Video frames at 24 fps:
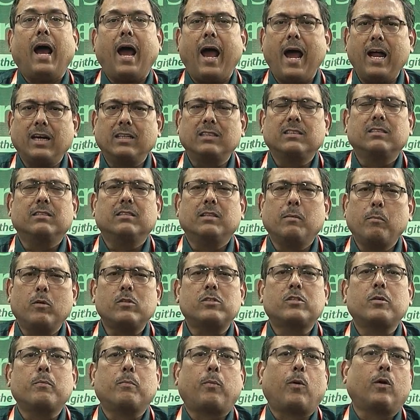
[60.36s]
And the
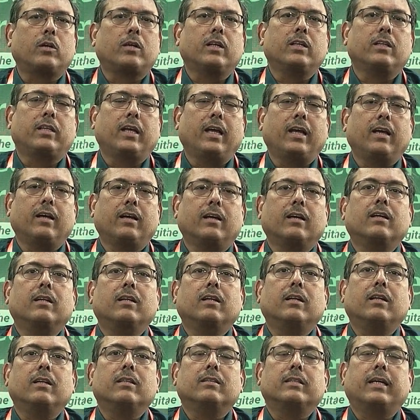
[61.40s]
most important thing
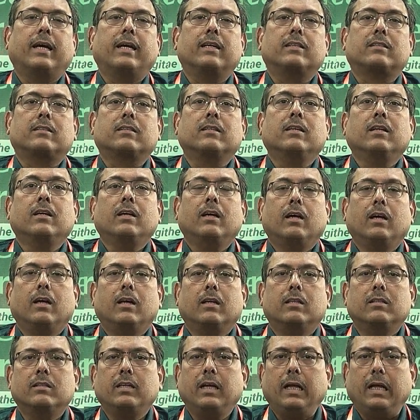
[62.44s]
that
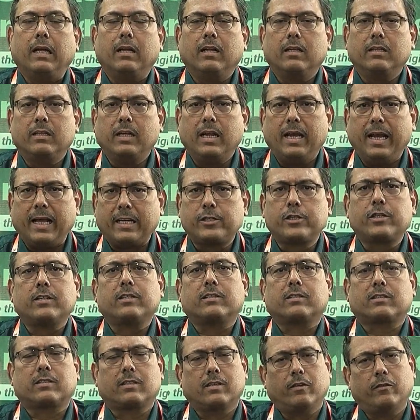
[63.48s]
the
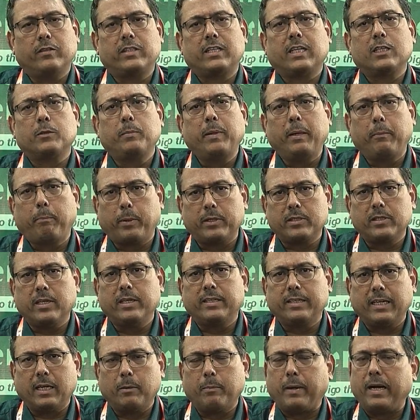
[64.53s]
lectures which are being
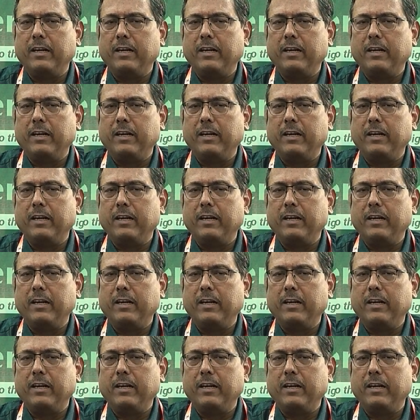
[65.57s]
presented